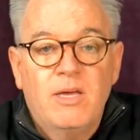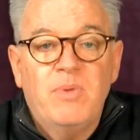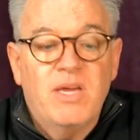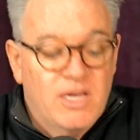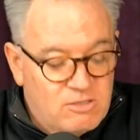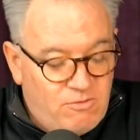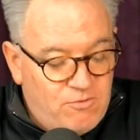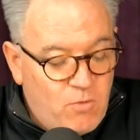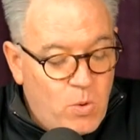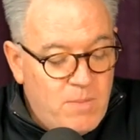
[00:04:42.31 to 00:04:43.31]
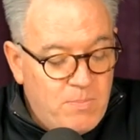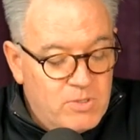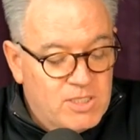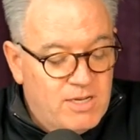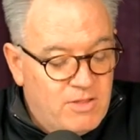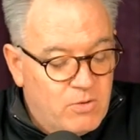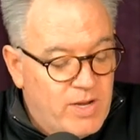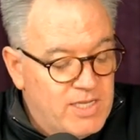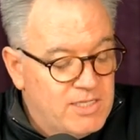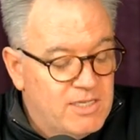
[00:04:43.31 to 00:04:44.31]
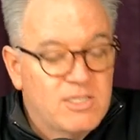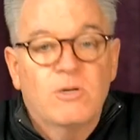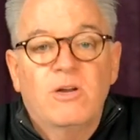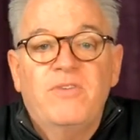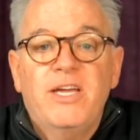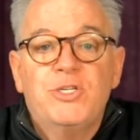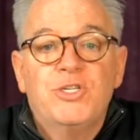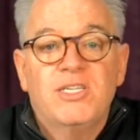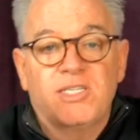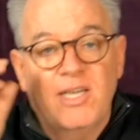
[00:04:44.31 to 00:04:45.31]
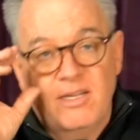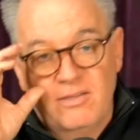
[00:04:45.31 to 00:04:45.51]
because 40% of the residents are of Asian descent.